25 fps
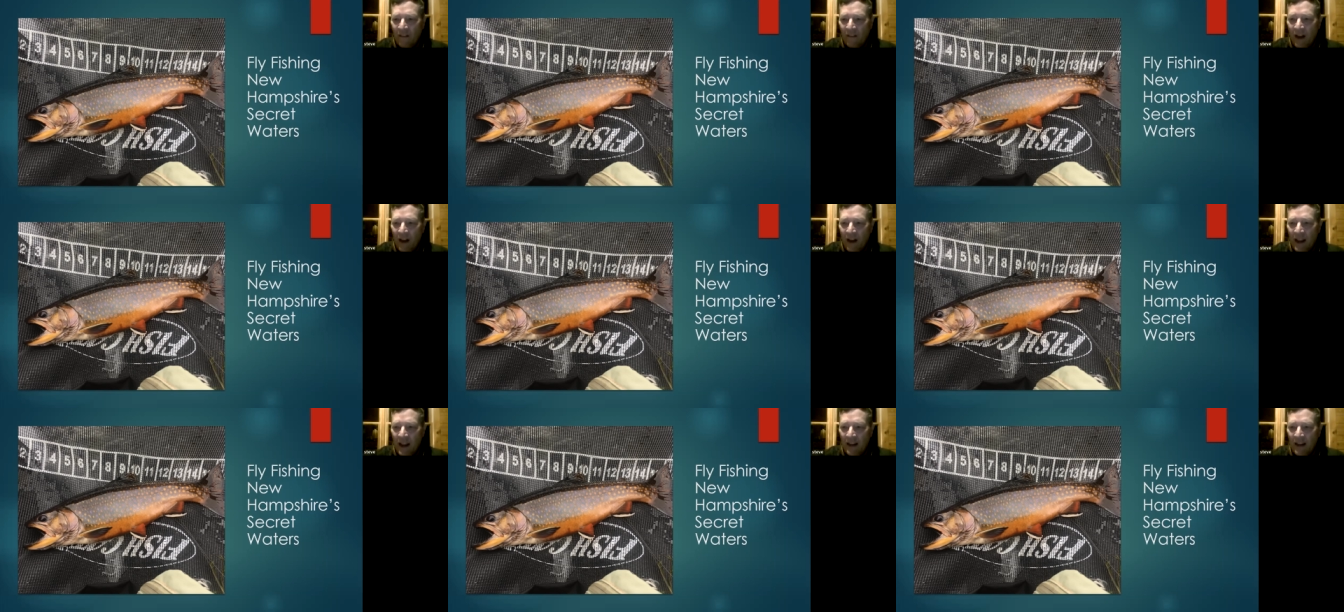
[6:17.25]

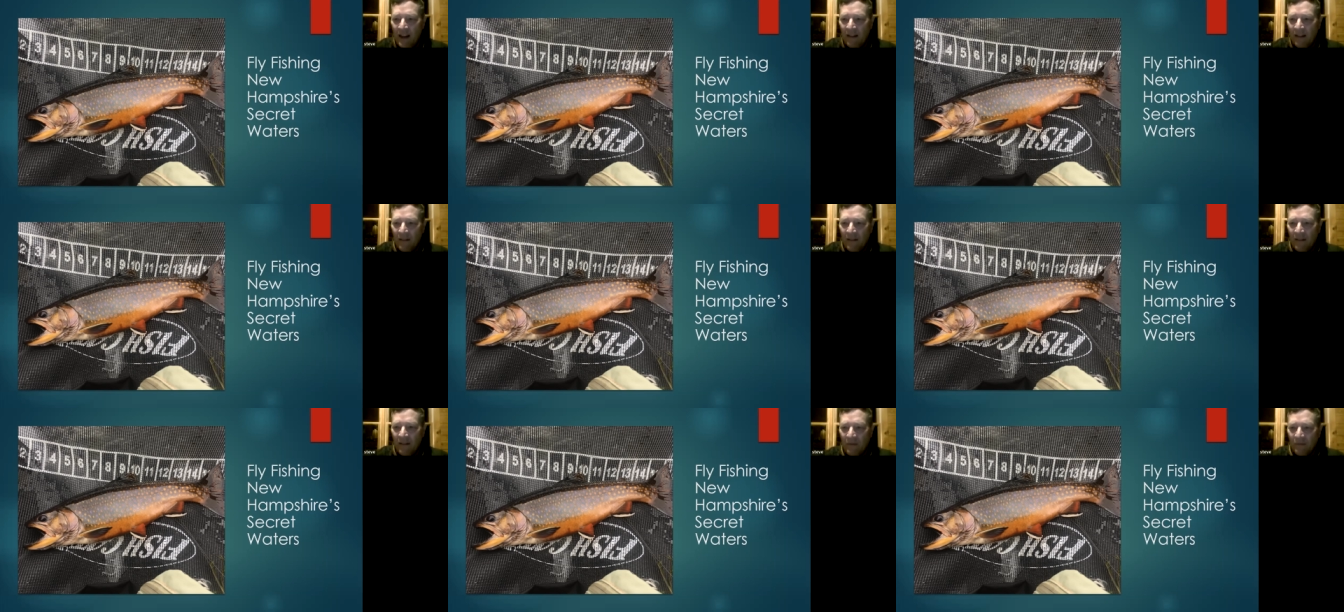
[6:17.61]
right?
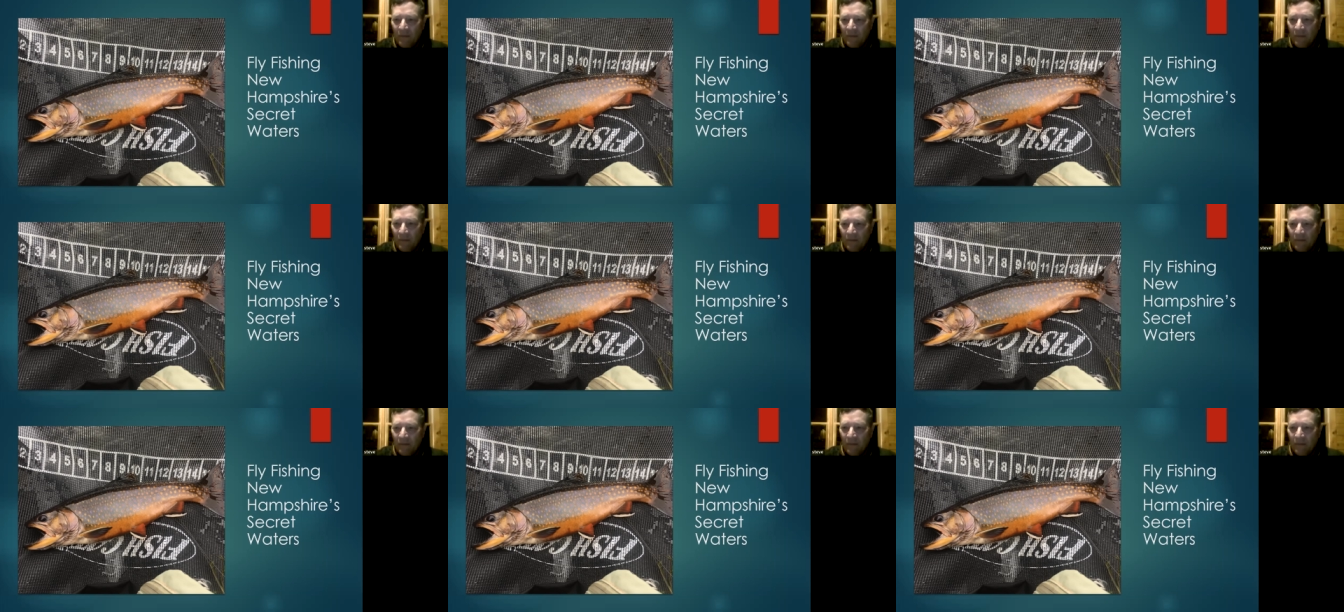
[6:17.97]

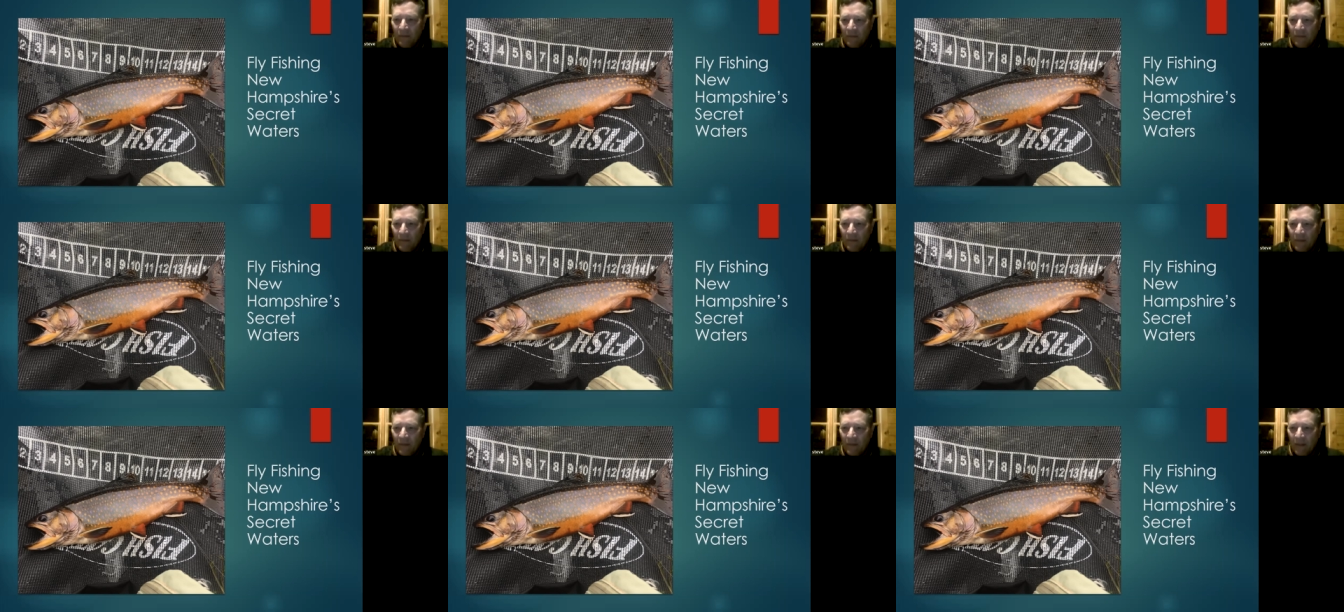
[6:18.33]

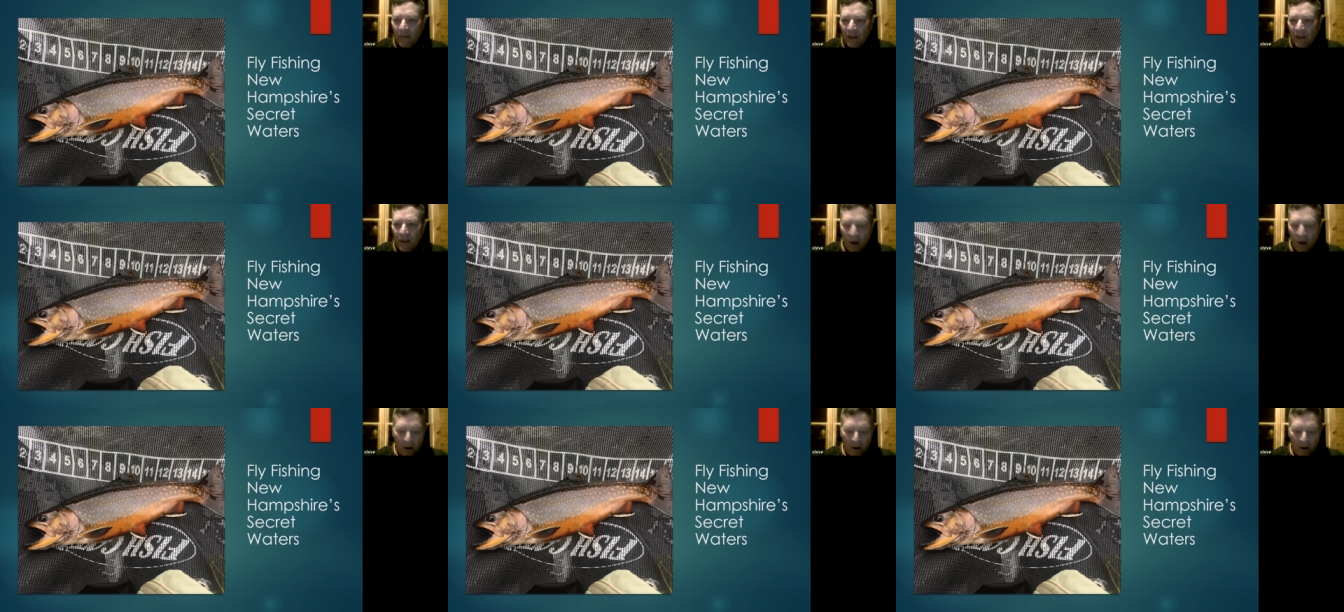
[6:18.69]

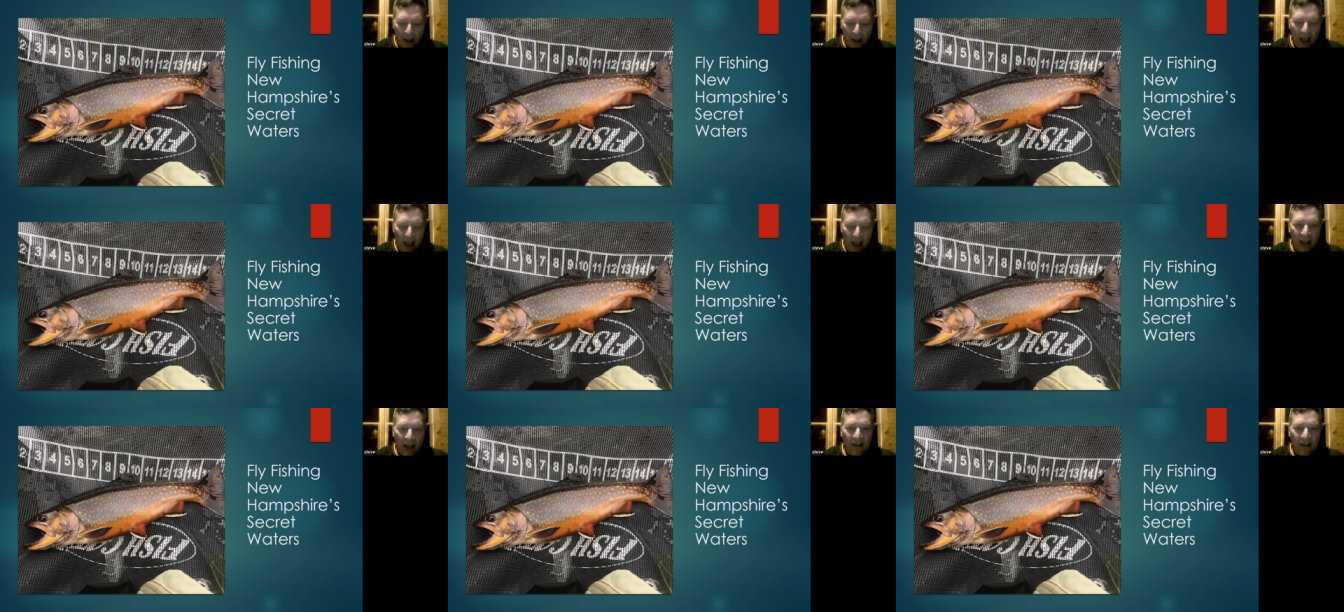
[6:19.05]

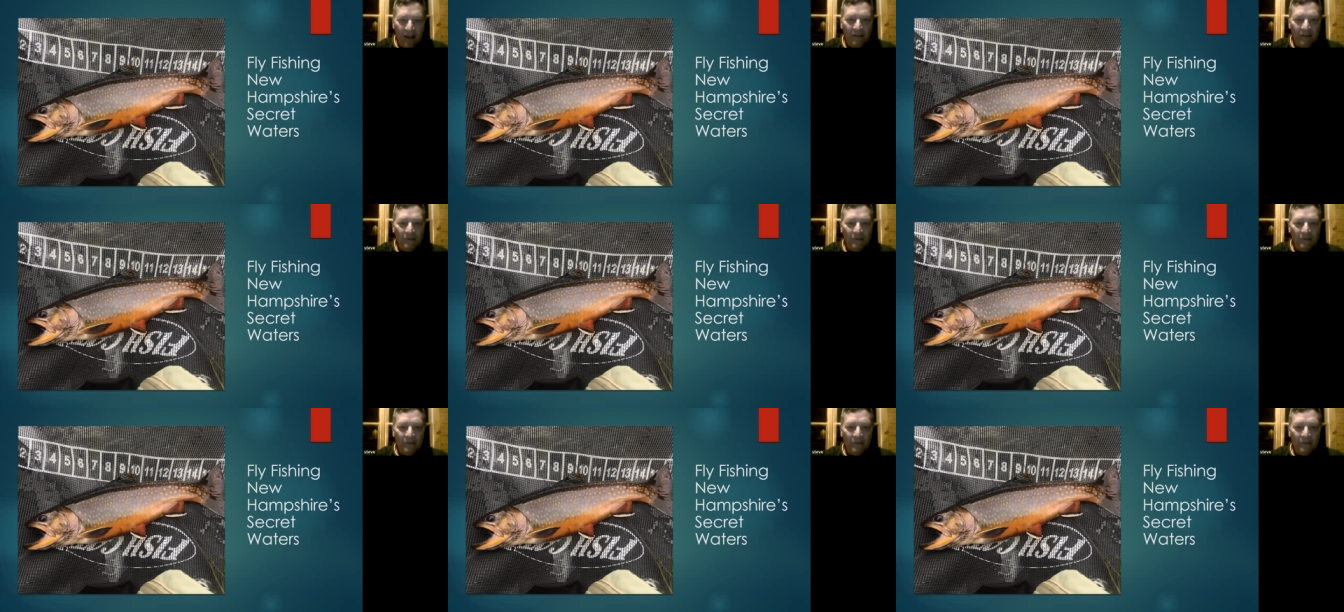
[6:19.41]
Okay.